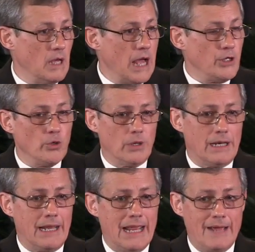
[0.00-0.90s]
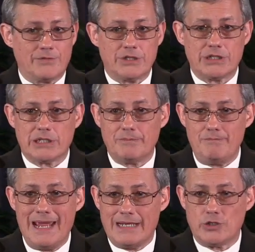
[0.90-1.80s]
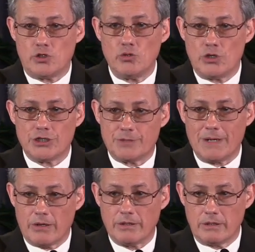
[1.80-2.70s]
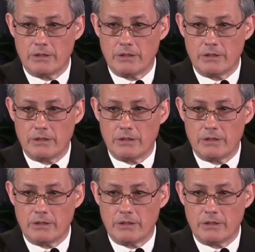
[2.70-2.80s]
And you and I have to submit to the Spirit.